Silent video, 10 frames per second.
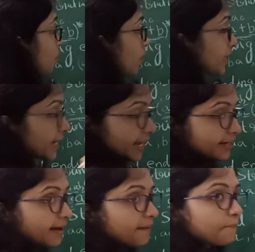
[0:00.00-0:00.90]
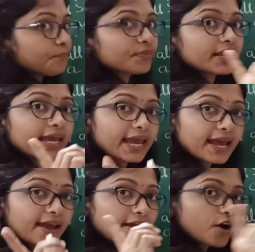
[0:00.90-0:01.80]
what can come?
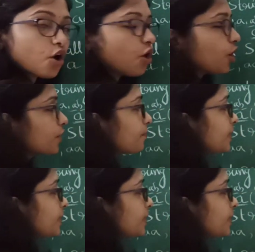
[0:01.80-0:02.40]
A or